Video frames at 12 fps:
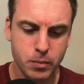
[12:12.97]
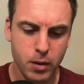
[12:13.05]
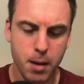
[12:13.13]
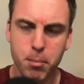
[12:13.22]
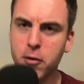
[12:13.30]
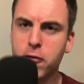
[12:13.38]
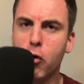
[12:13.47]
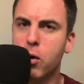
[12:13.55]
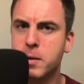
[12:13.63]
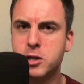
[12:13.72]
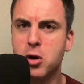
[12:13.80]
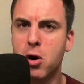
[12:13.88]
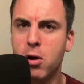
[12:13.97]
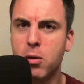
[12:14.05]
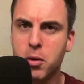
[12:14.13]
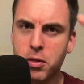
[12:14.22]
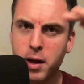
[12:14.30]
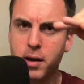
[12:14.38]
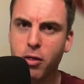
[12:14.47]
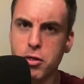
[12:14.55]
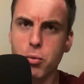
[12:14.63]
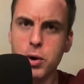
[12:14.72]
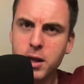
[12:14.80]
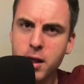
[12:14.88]
performance hall with like
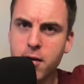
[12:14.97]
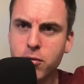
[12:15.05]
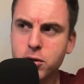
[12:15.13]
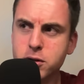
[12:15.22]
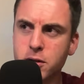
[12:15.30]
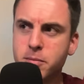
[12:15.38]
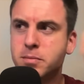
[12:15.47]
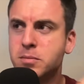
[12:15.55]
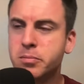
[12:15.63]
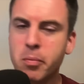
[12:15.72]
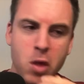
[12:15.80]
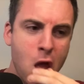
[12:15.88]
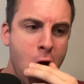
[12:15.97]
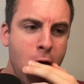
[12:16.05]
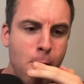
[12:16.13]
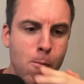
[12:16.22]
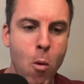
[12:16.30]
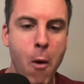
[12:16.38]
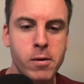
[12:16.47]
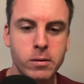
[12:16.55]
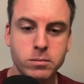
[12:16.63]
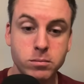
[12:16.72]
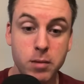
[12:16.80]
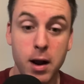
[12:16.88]
3 levels,
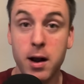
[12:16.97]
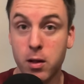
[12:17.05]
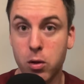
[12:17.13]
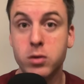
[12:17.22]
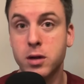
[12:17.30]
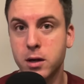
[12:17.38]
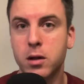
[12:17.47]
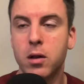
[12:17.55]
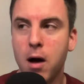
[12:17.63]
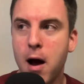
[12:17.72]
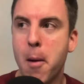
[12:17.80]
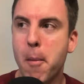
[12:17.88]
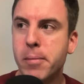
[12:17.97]
and it looked like a lot.